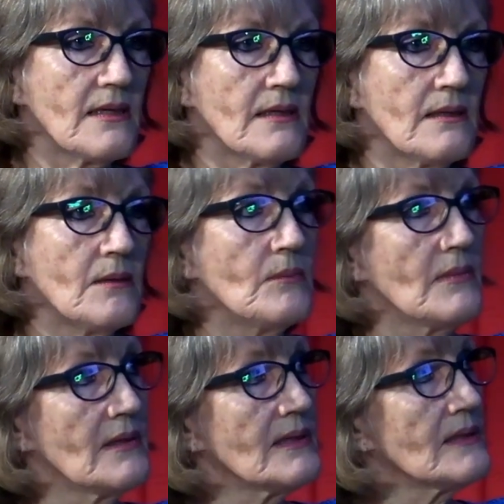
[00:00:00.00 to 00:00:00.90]

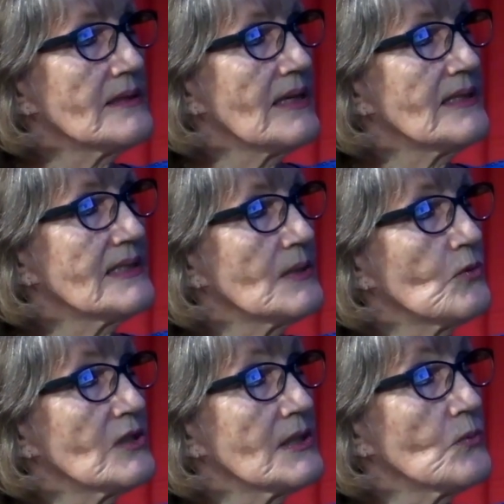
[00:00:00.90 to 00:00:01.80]
And the tendency
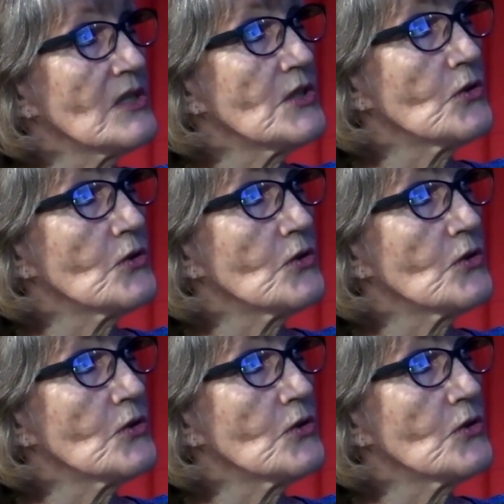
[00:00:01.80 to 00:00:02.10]
was that when you